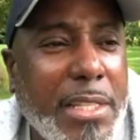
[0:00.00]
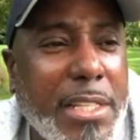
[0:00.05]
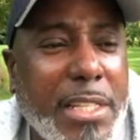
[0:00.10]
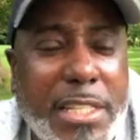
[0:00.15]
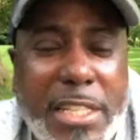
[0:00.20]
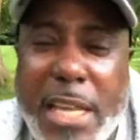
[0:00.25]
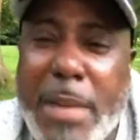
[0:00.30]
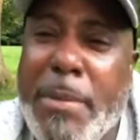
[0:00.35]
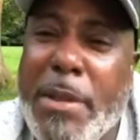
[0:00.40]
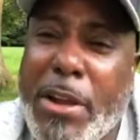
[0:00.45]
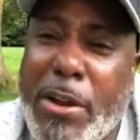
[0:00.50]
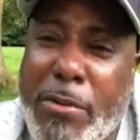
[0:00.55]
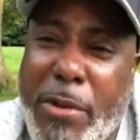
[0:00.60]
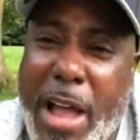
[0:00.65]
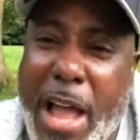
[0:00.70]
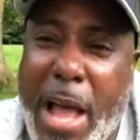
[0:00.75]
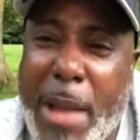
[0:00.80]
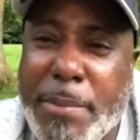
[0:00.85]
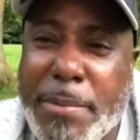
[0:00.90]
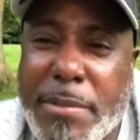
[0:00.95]
The demon
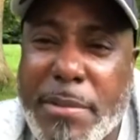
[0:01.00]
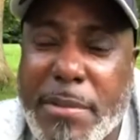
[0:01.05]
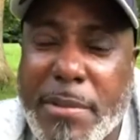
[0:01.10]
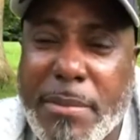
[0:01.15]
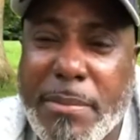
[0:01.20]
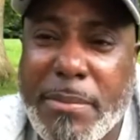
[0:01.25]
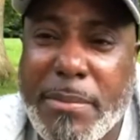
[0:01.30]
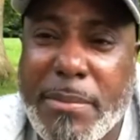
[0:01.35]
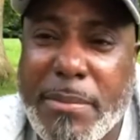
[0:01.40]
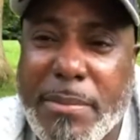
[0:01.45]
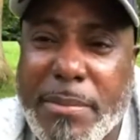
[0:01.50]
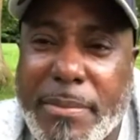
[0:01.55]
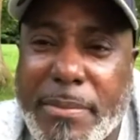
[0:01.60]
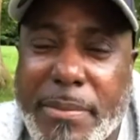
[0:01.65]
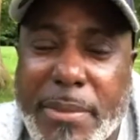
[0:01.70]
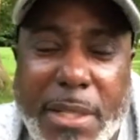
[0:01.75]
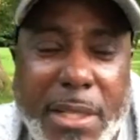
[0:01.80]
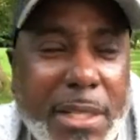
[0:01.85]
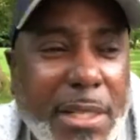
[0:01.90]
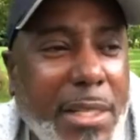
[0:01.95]
craps
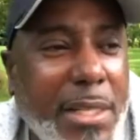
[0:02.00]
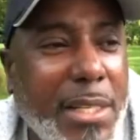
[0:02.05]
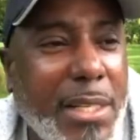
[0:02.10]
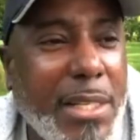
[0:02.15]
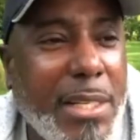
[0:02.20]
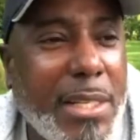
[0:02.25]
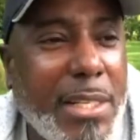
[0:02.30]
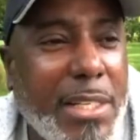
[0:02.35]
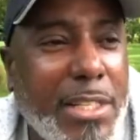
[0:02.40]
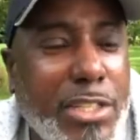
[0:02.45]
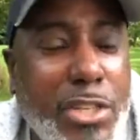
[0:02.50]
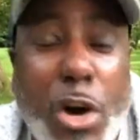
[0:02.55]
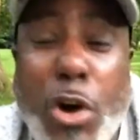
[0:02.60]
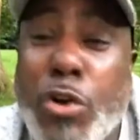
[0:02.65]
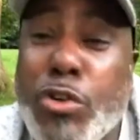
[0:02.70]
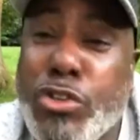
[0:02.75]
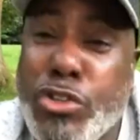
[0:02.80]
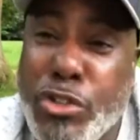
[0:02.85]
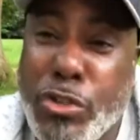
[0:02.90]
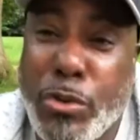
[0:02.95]

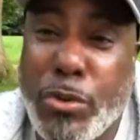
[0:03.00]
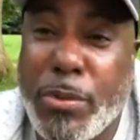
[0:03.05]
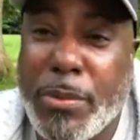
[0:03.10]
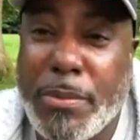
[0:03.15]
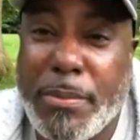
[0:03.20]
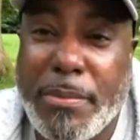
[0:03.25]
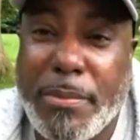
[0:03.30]
told you